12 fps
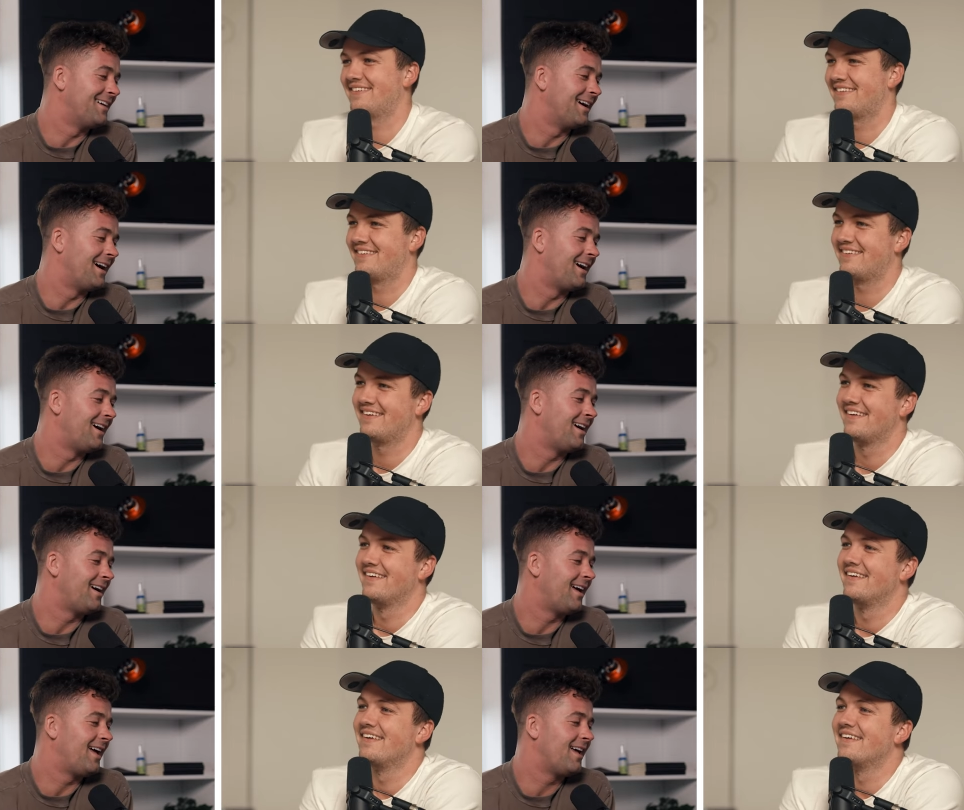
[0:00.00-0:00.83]

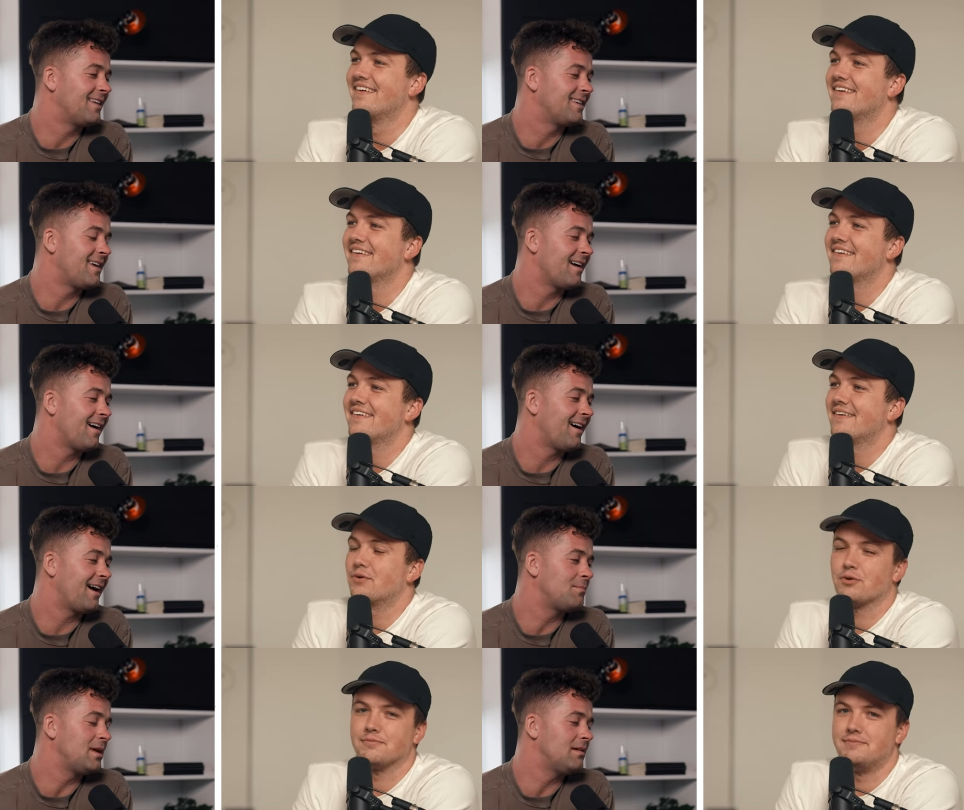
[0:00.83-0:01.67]
Speaker 1: uh, yeah,
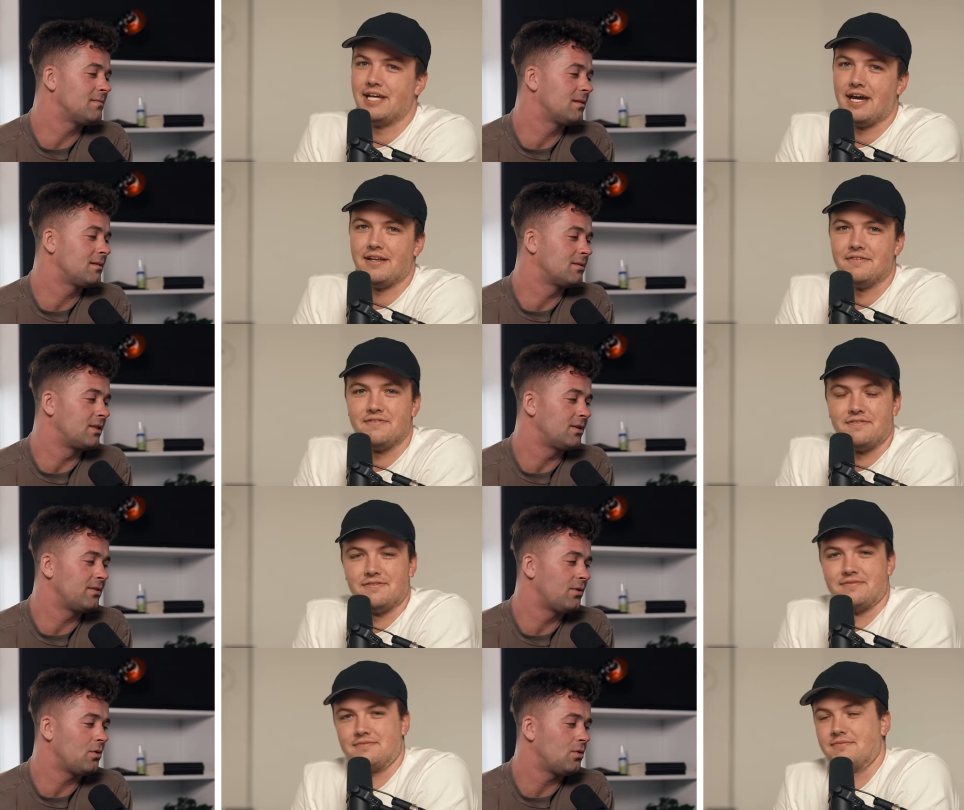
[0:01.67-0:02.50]
or I mean, if- the
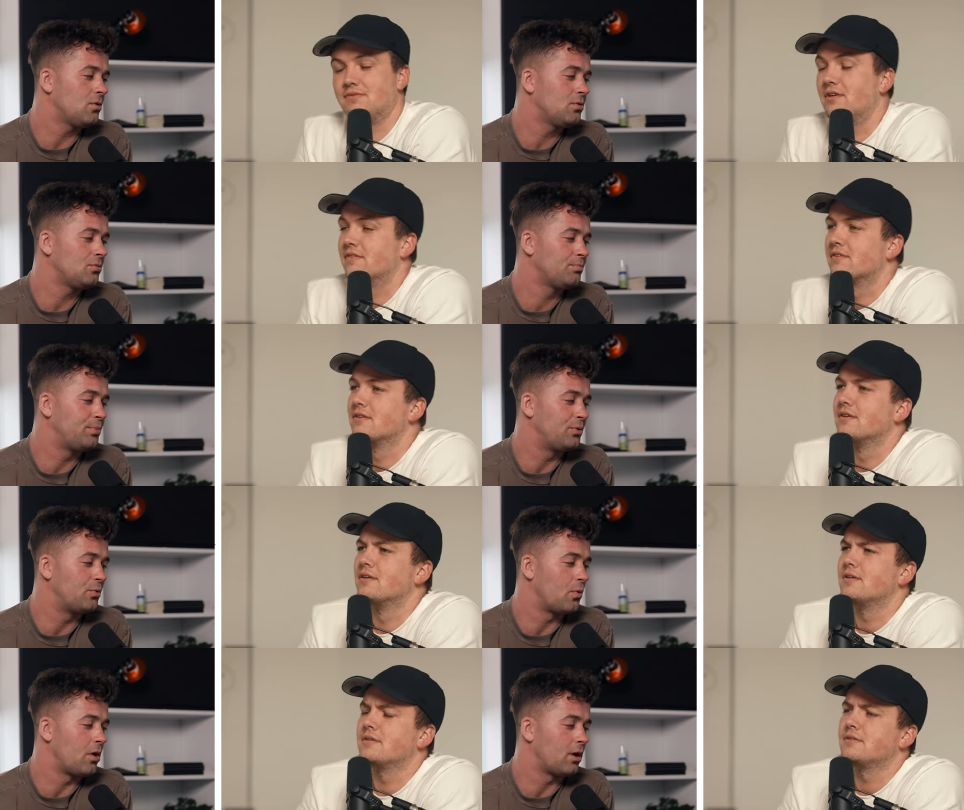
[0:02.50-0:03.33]
the whole
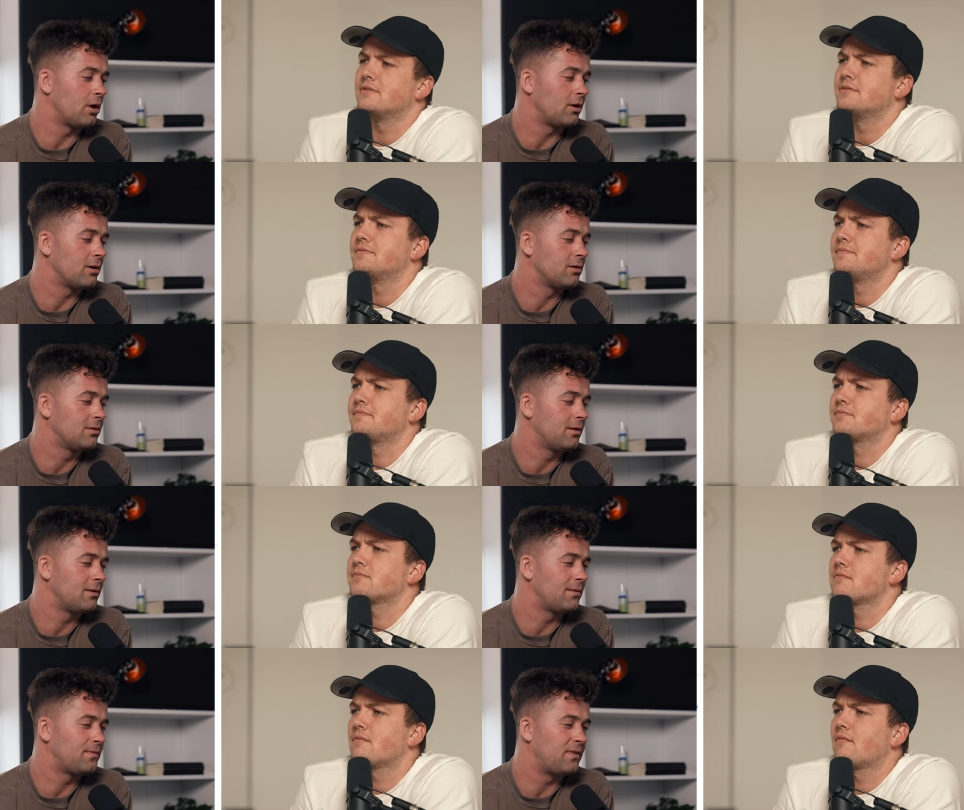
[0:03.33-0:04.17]
boudoir
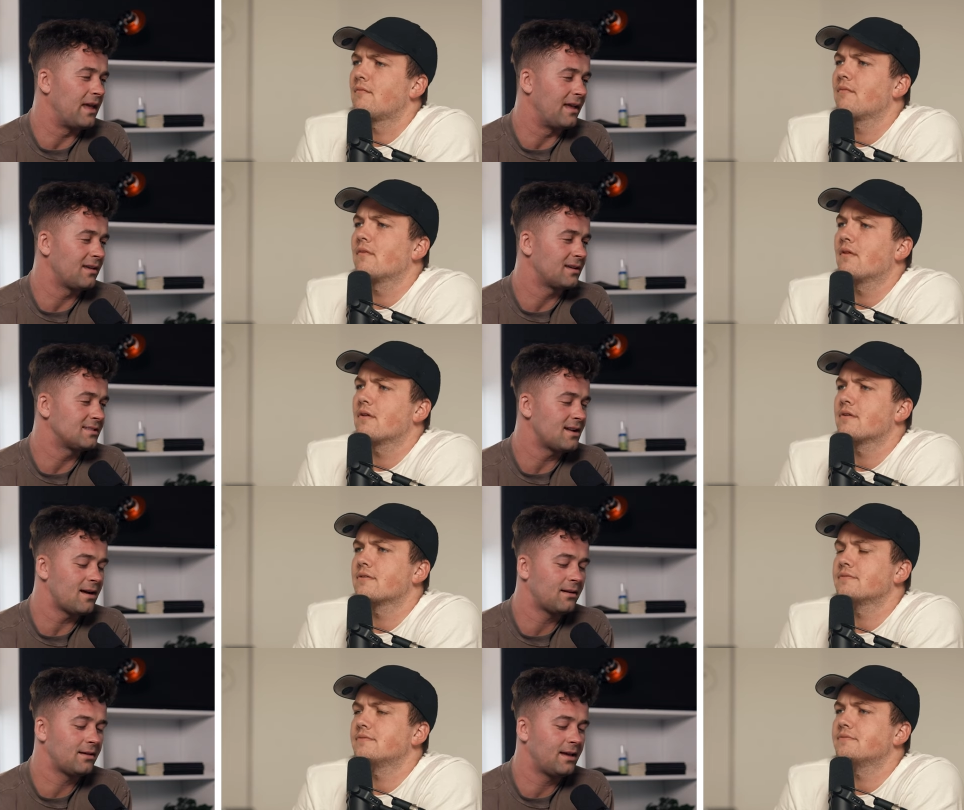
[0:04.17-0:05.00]
thing. It's
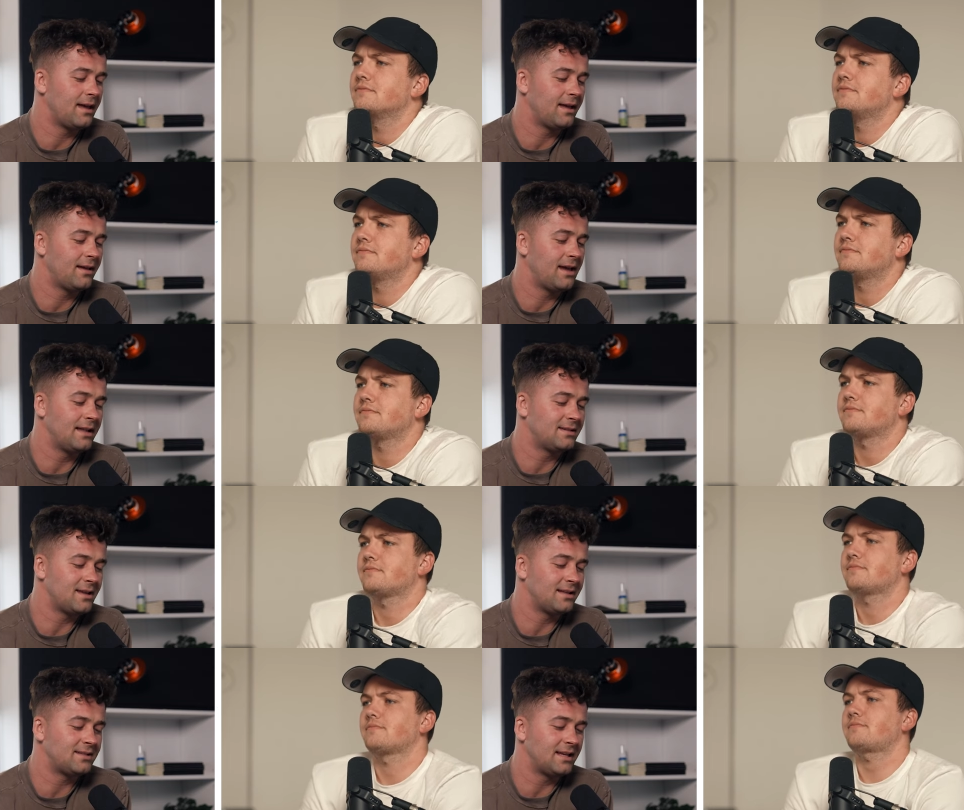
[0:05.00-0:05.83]
not. It's
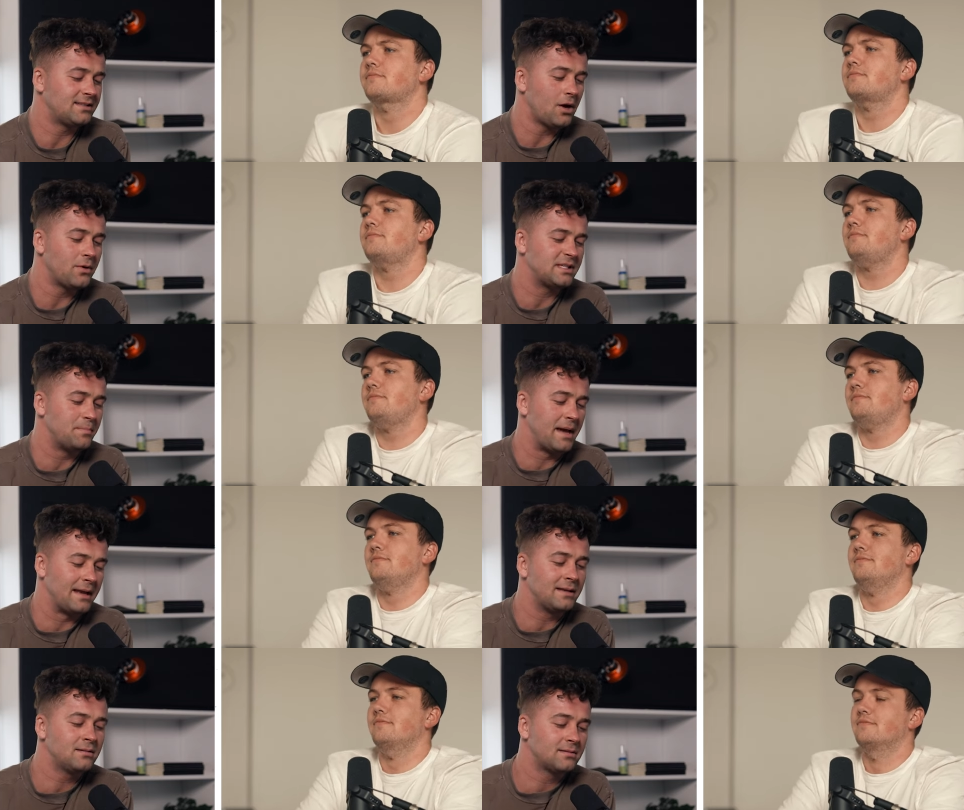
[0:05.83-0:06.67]
it's it's always
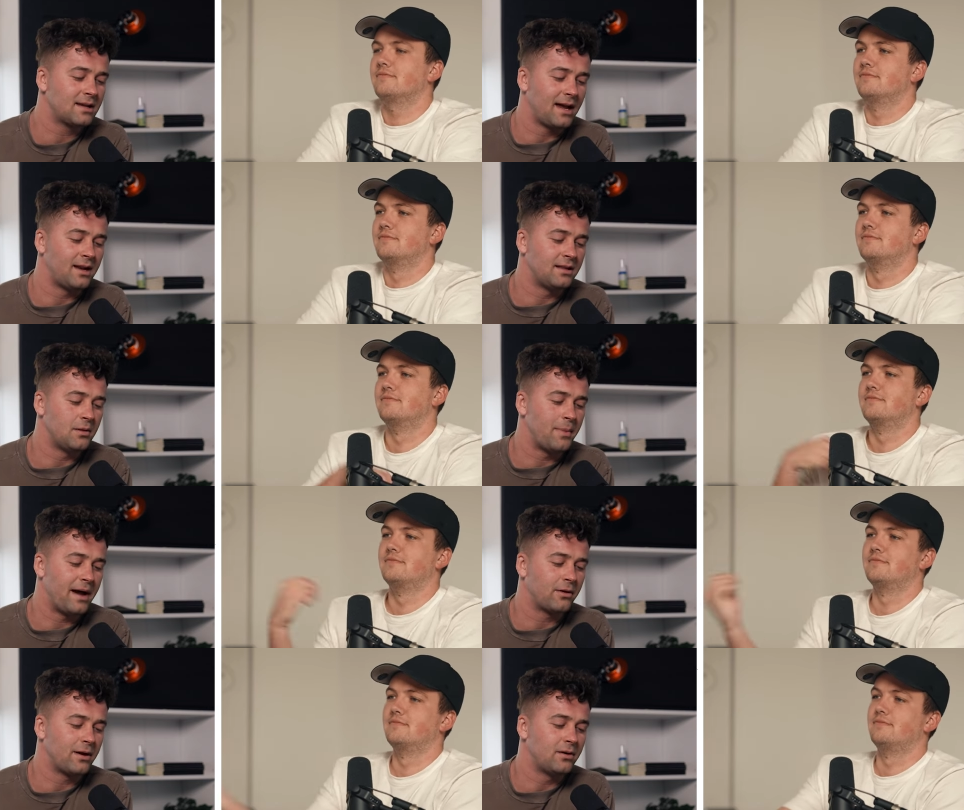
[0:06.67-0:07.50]
been kind of in the
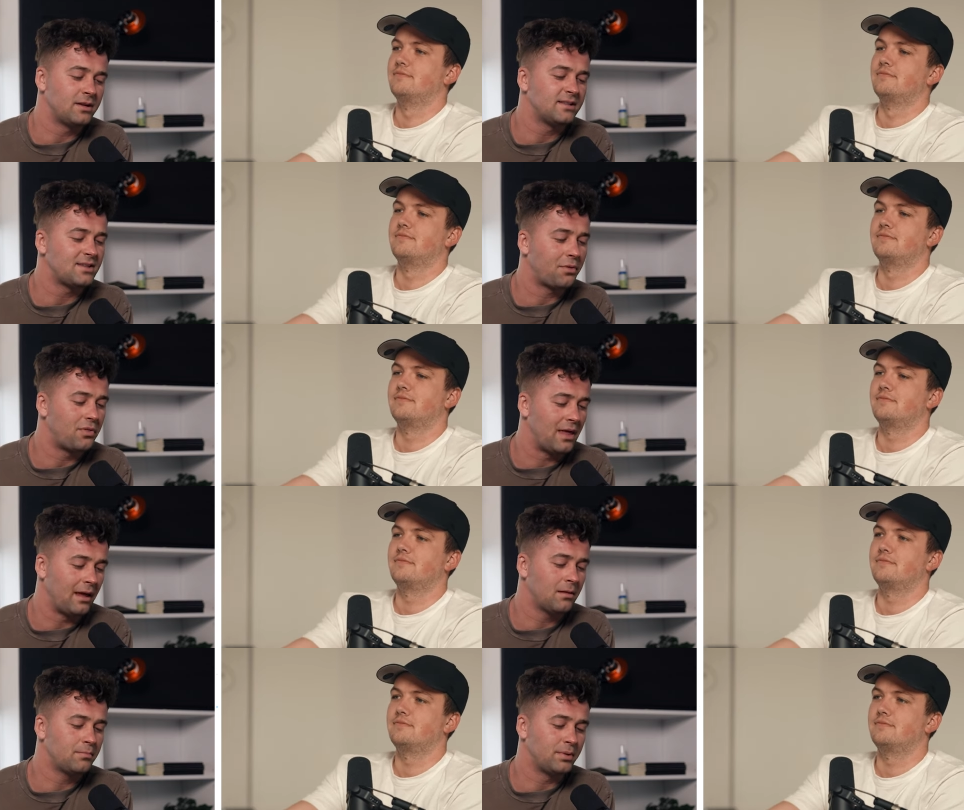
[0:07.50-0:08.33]
background. It's a
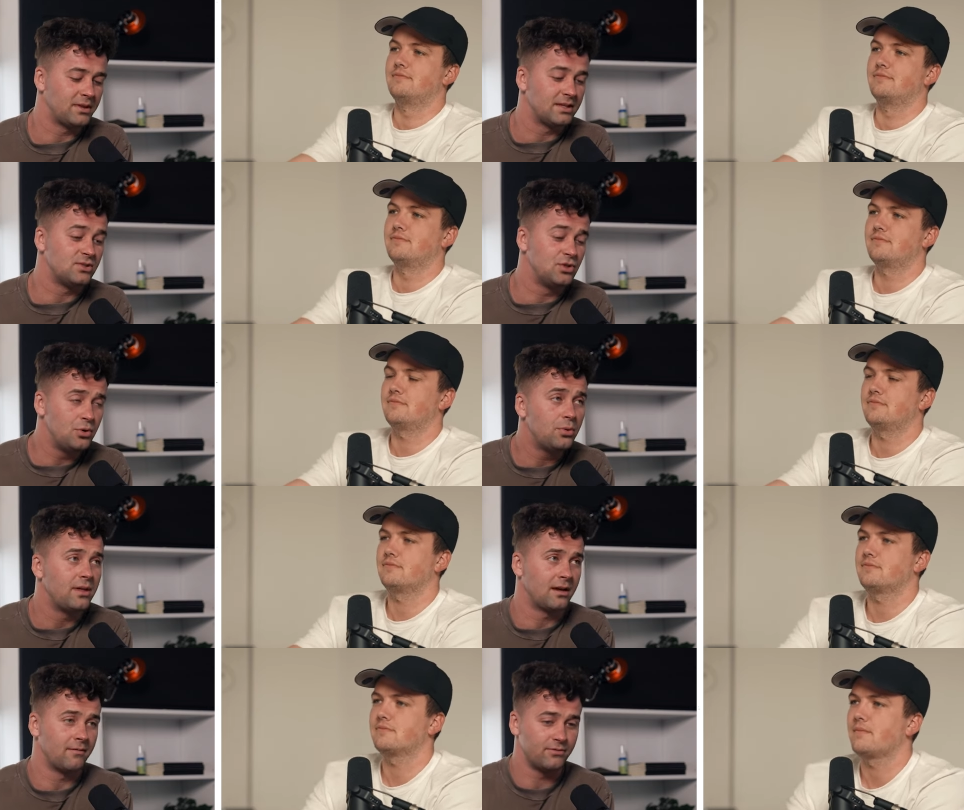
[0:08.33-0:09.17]
thing, but this new thing